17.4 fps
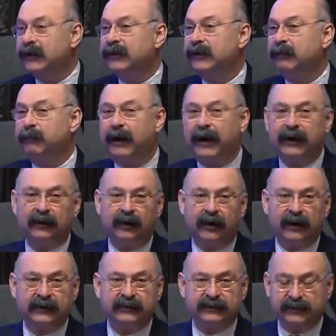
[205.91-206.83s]
The
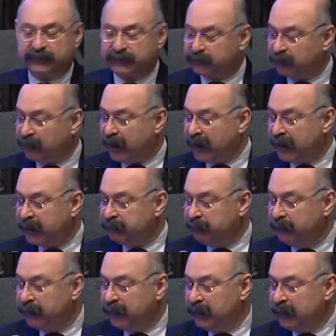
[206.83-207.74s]
bylaws
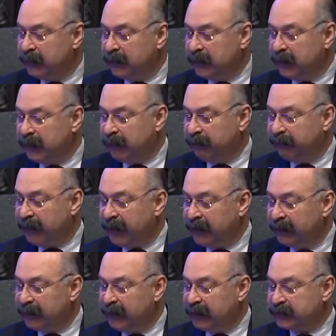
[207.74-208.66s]
describe a
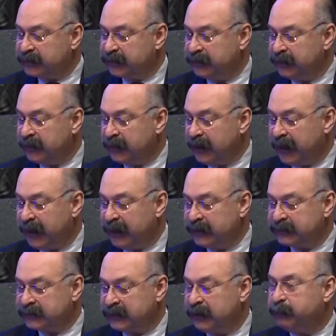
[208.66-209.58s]
violation
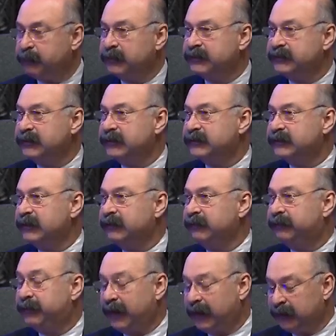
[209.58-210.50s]
as a
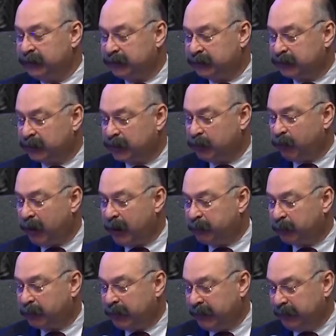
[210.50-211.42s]
persistent failure to
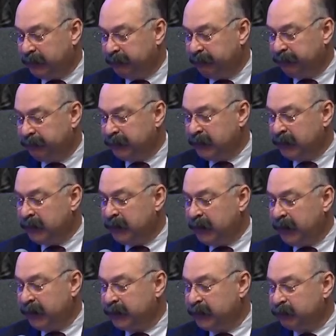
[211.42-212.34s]
cooperate,
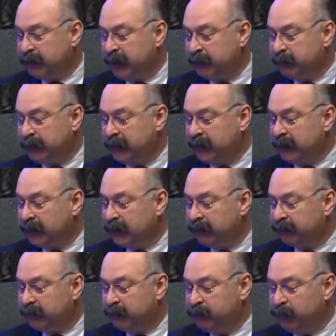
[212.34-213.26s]
and the remedy
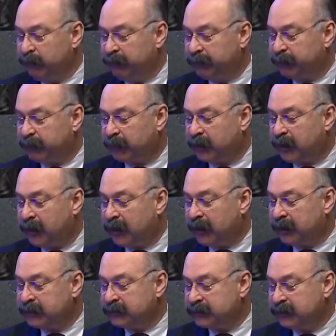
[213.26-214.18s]
of removal for
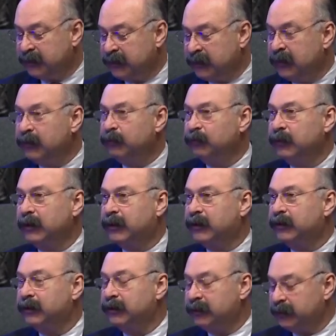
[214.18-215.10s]
cause would
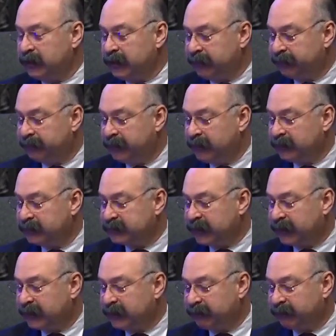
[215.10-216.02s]
occur if the
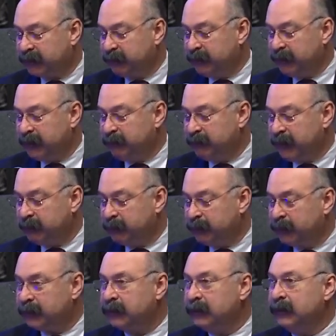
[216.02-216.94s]
Executive Committee
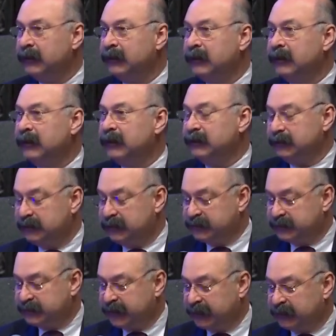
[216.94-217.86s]
member
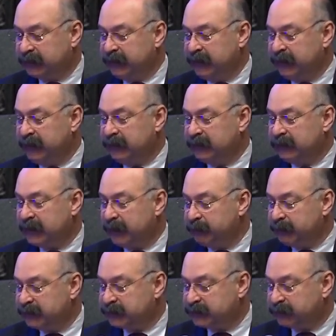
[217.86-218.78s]
distinctly
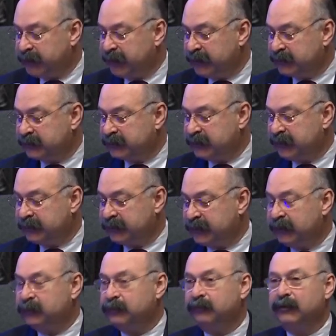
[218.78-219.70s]
demonstrates that
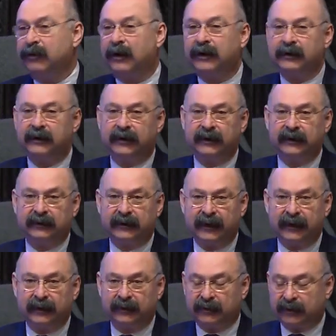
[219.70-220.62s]
they do not
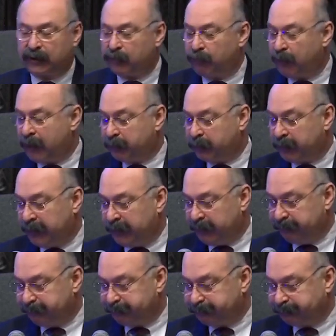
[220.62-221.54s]
intend to cooperate.